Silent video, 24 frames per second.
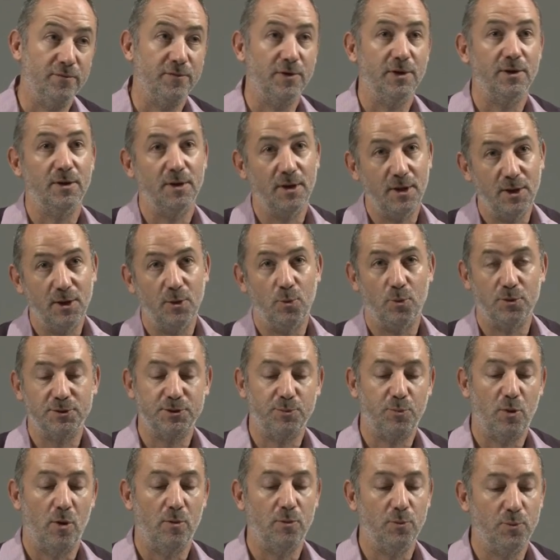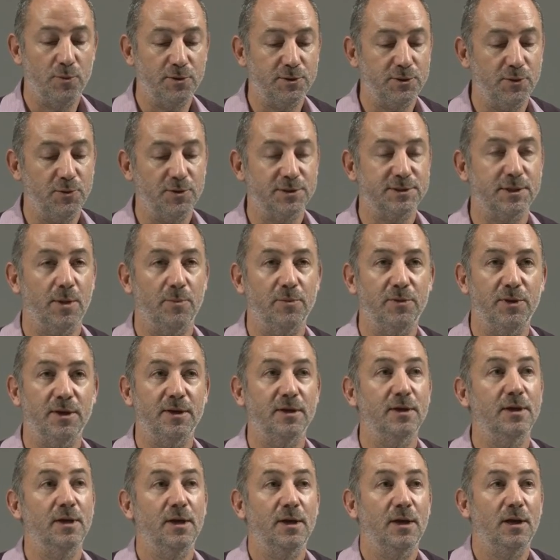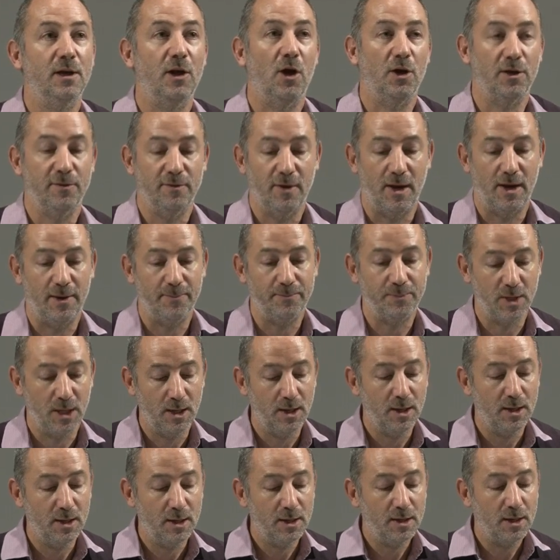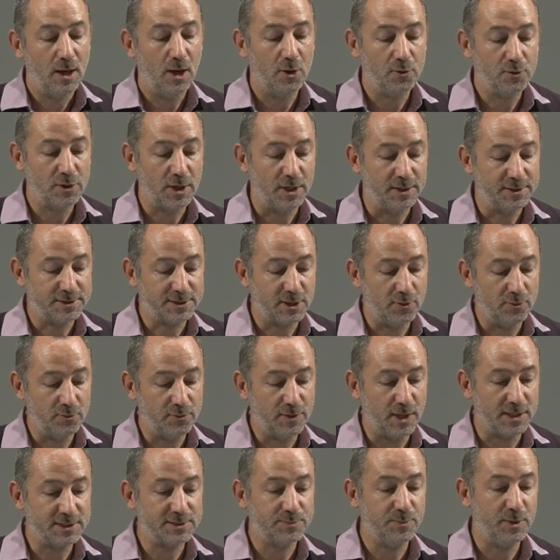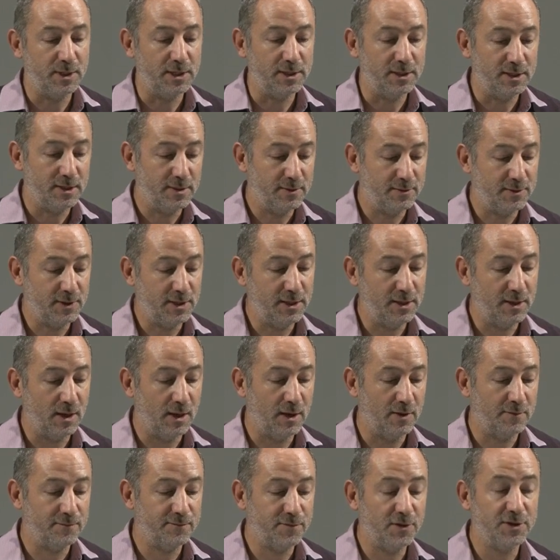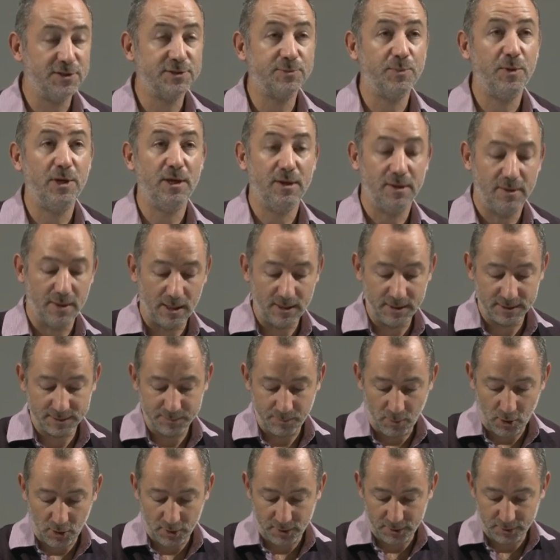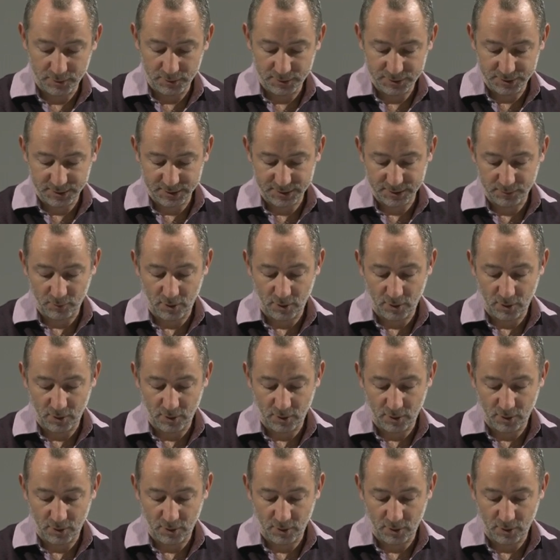it? What's the problem with doing something like that? Okay, so that's me. The first speaker then is Mike, who's just